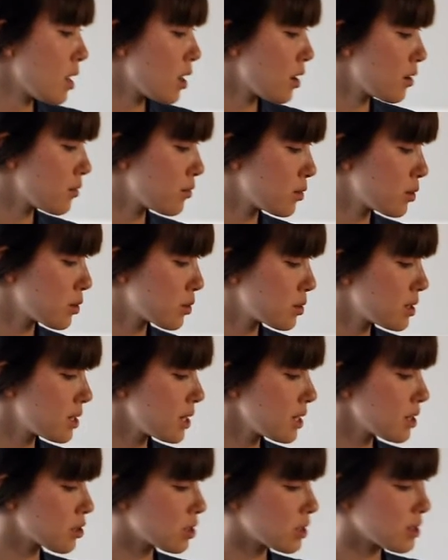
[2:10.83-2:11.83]
of your
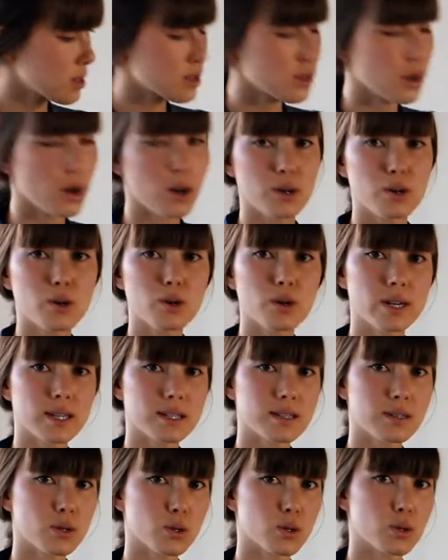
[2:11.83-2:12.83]
dish is not
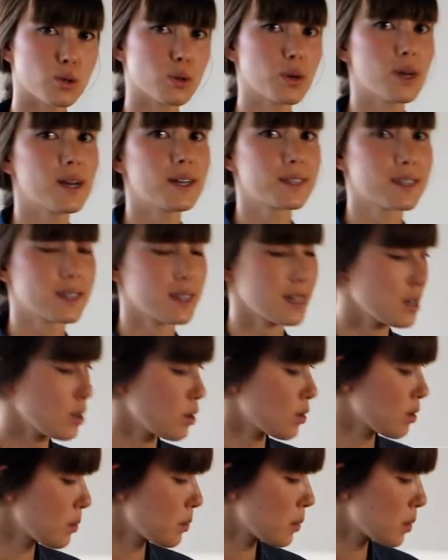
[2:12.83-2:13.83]
going to sit
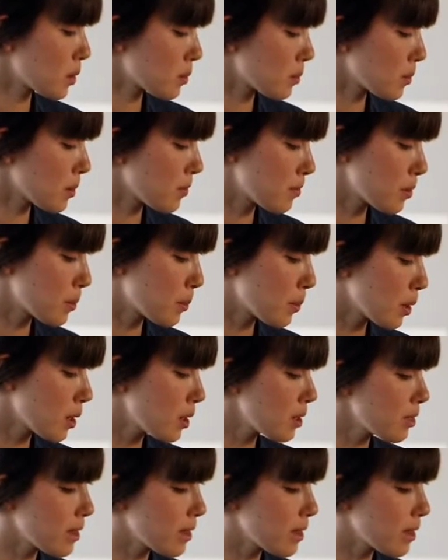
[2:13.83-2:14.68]
on the bottom of the pot,